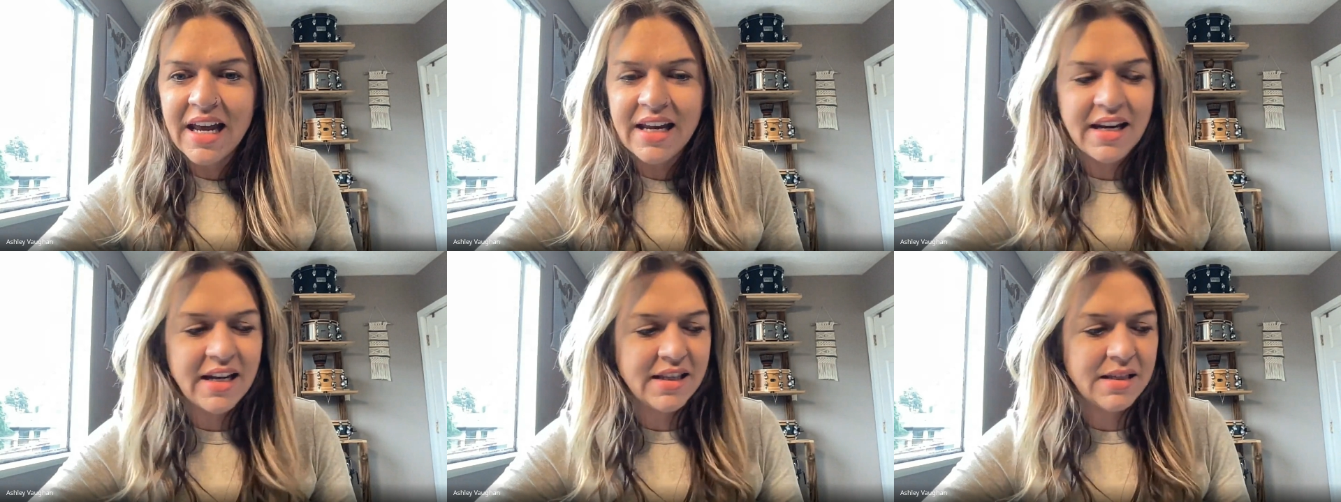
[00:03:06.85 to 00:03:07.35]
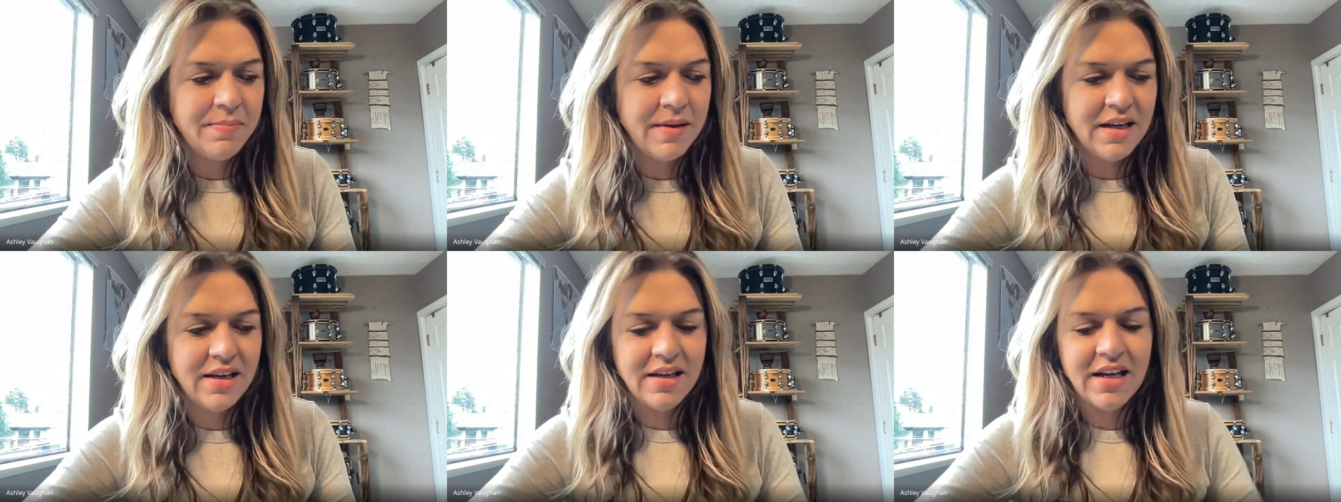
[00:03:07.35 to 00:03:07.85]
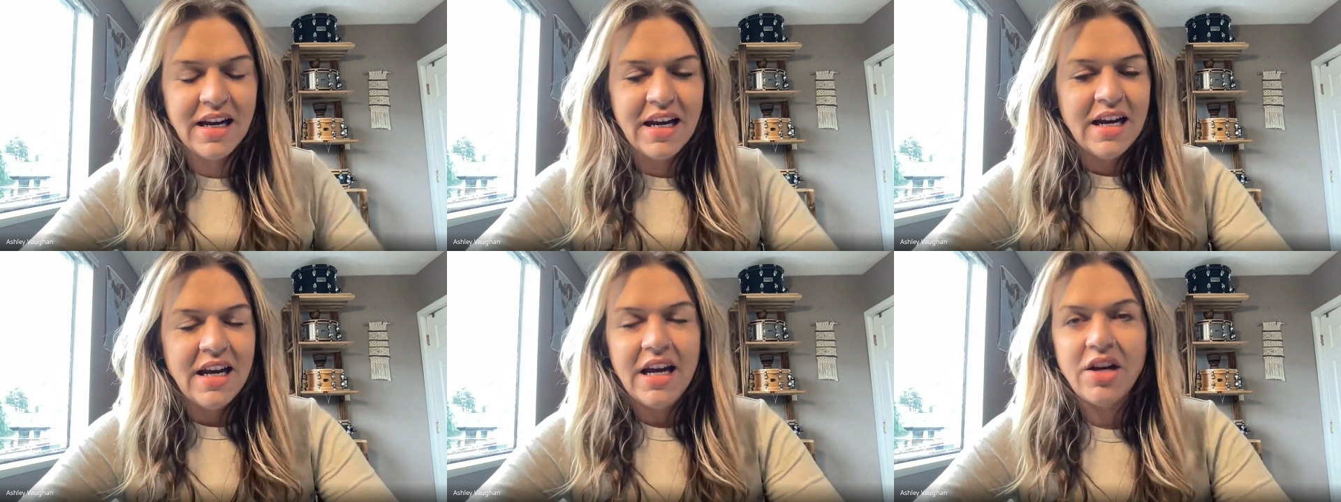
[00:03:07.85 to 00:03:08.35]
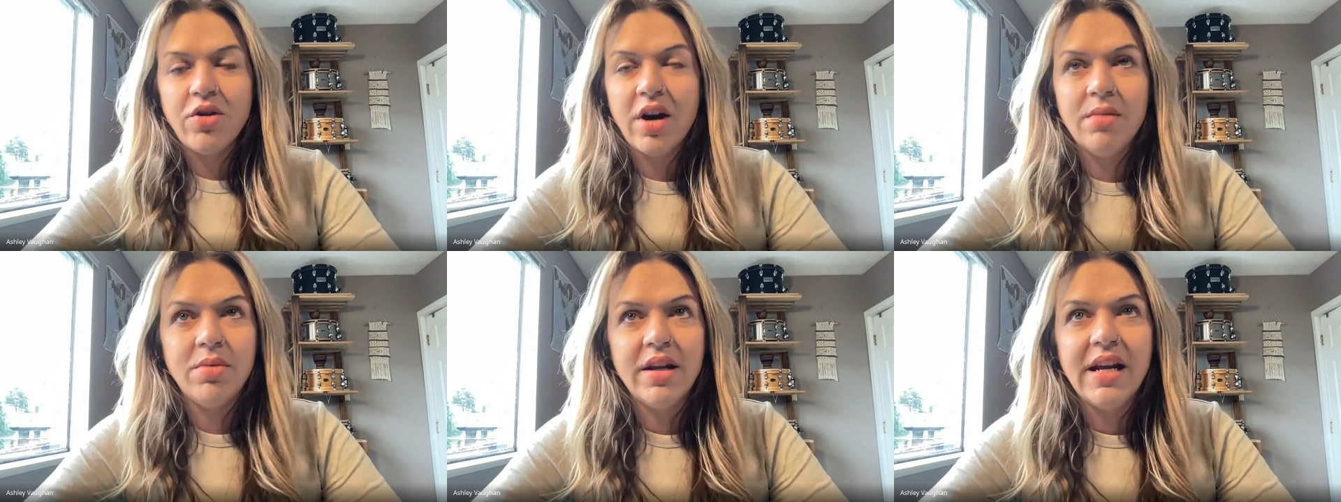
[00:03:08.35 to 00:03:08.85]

And it's been incredible.